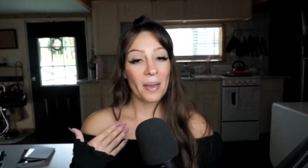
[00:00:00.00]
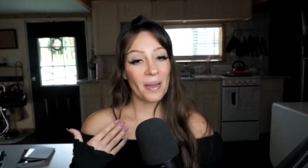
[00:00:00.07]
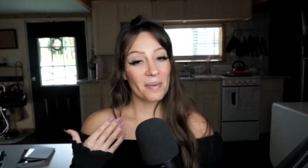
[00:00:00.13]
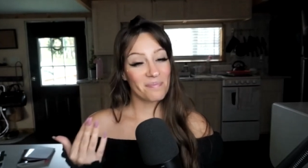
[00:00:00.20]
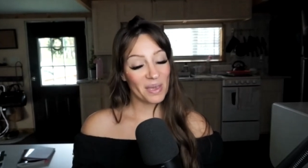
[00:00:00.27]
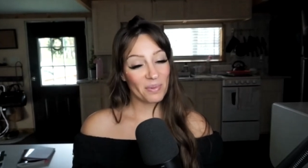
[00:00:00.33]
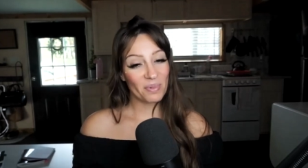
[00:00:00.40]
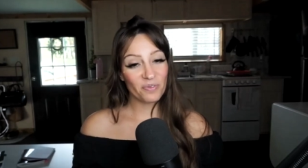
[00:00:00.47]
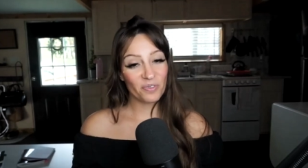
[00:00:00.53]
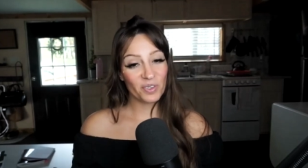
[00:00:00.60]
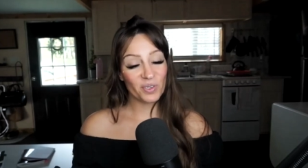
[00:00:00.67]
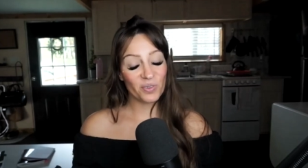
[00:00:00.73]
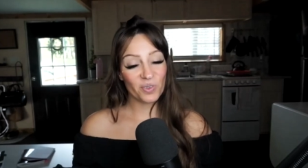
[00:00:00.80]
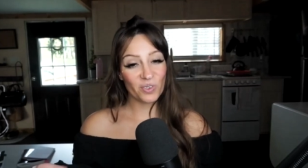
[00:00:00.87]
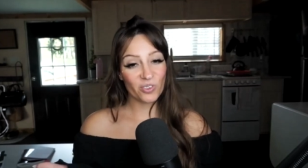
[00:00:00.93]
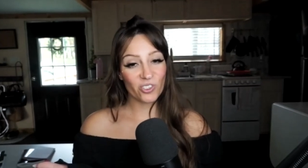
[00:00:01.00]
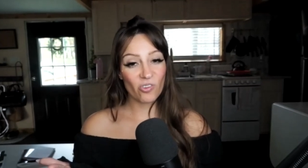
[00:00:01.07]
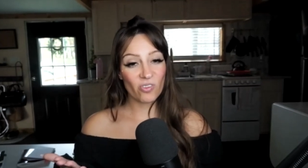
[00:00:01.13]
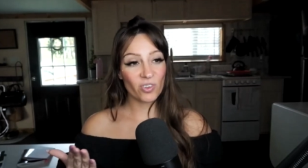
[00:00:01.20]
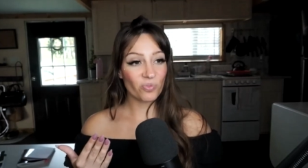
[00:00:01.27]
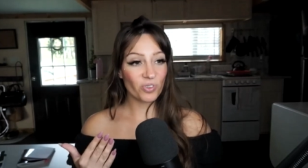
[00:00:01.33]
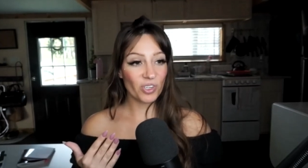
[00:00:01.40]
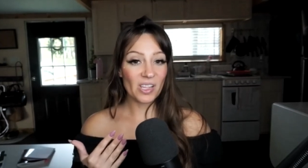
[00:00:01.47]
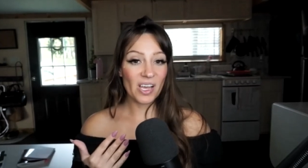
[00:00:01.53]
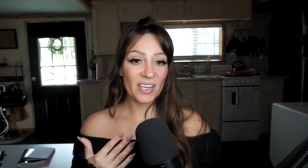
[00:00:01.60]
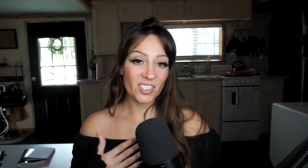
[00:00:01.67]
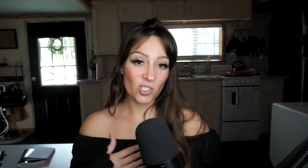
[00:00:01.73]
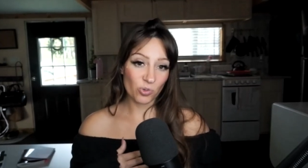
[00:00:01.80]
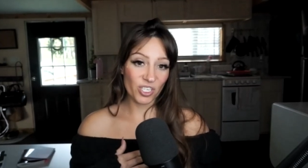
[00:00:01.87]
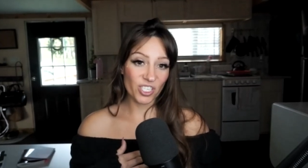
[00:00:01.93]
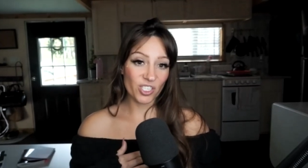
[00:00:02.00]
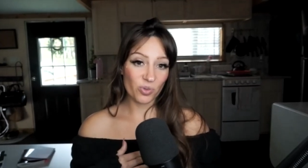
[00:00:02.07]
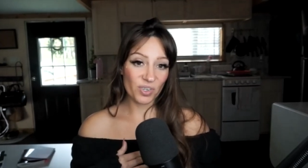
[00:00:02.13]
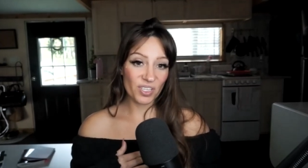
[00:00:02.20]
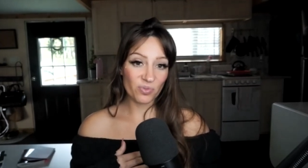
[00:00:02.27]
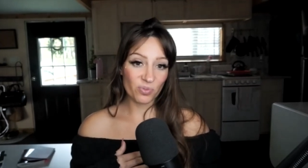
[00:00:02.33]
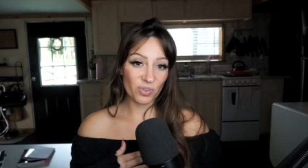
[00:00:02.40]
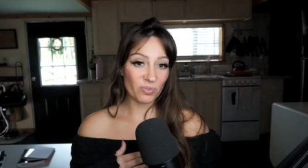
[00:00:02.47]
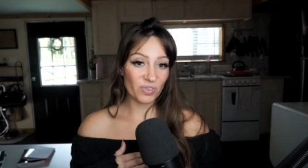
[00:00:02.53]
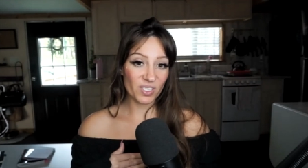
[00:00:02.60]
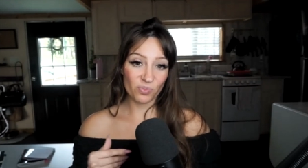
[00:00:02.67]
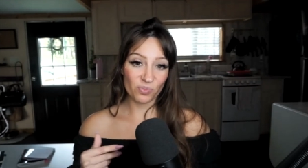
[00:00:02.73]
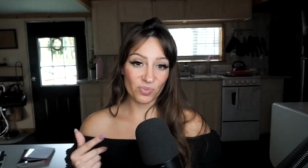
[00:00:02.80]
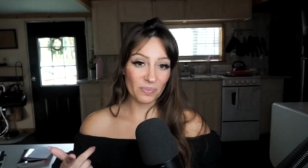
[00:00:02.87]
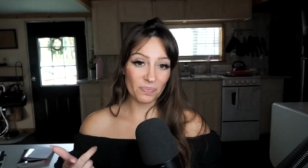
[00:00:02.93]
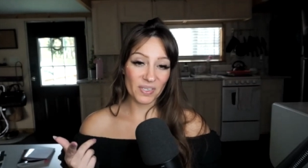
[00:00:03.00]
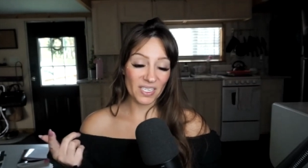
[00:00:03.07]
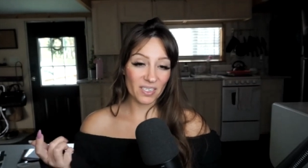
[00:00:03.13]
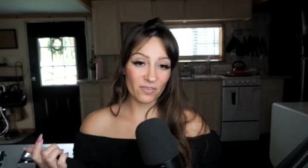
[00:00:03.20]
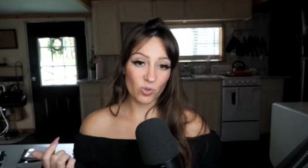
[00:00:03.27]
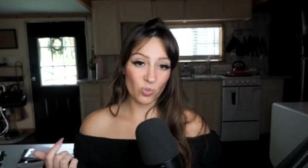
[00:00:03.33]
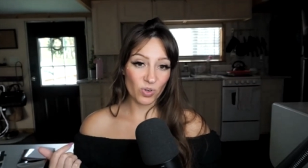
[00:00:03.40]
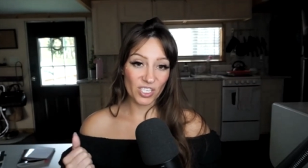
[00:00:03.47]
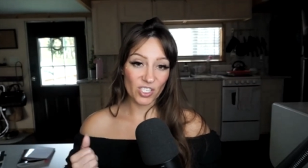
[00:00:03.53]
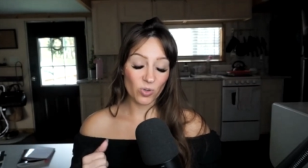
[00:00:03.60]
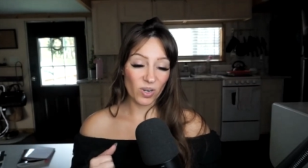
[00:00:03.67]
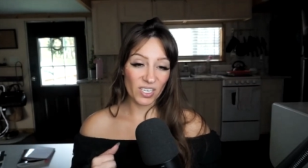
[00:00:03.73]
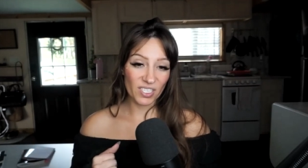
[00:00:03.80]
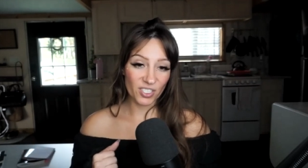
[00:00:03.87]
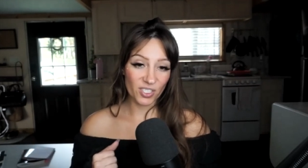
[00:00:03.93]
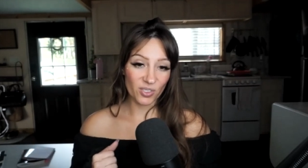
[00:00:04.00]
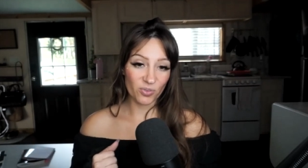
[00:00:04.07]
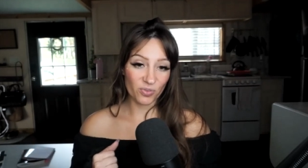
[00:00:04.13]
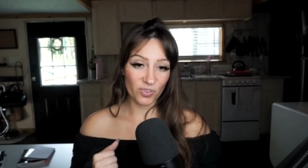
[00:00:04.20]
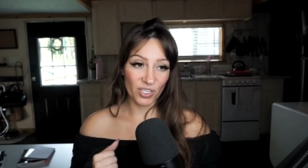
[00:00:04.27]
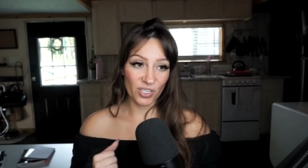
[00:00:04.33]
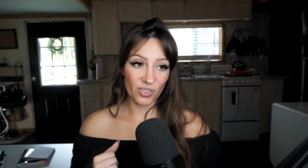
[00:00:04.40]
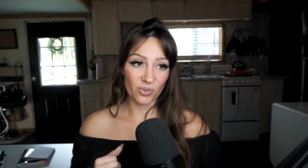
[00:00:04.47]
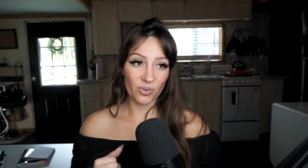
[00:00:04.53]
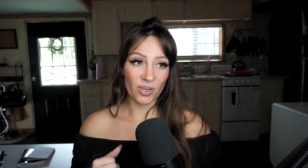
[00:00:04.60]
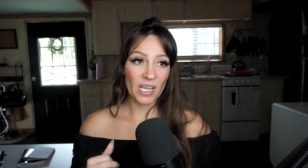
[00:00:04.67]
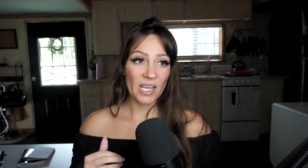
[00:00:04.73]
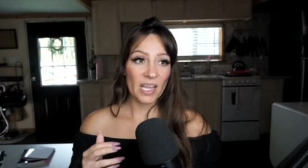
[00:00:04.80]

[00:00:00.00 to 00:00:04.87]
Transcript: and maybe for you, you're starting to realize twenty twenty-three was a repeat of twenty twenty-two for you,